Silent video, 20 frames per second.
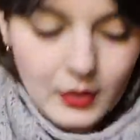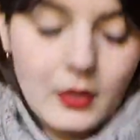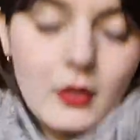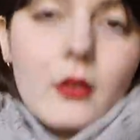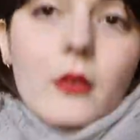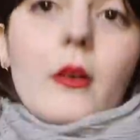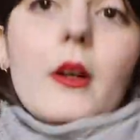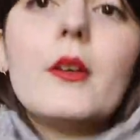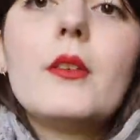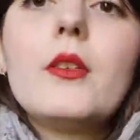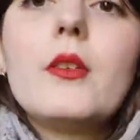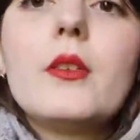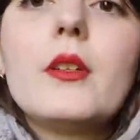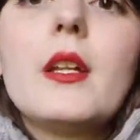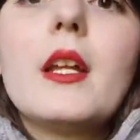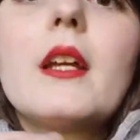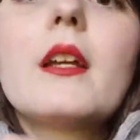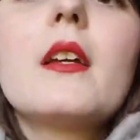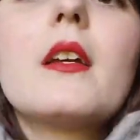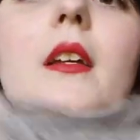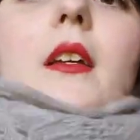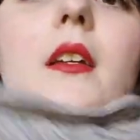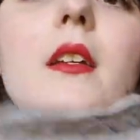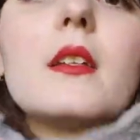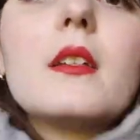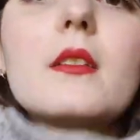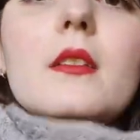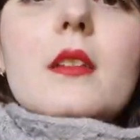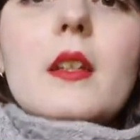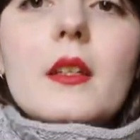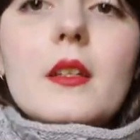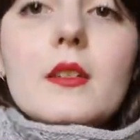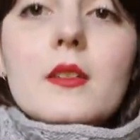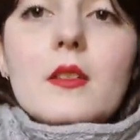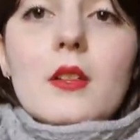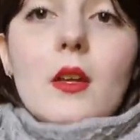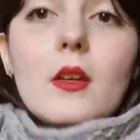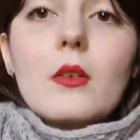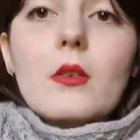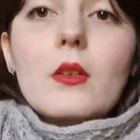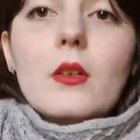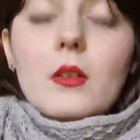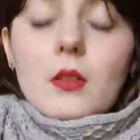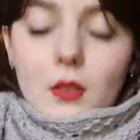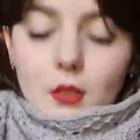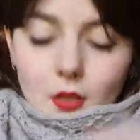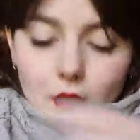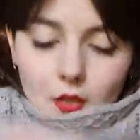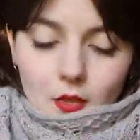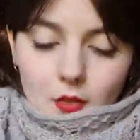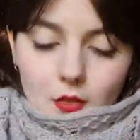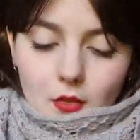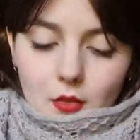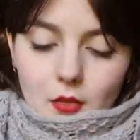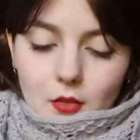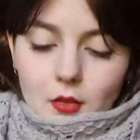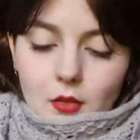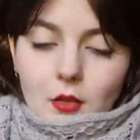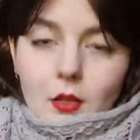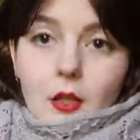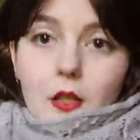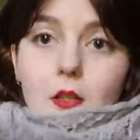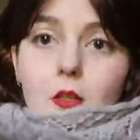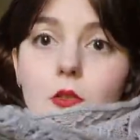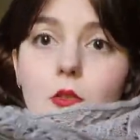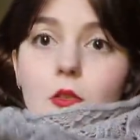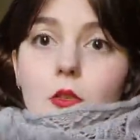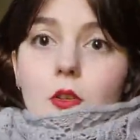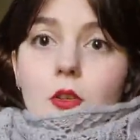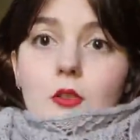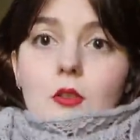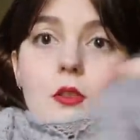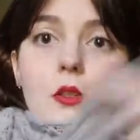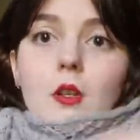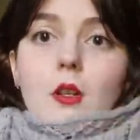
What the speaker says: around your neck is like so, and like you could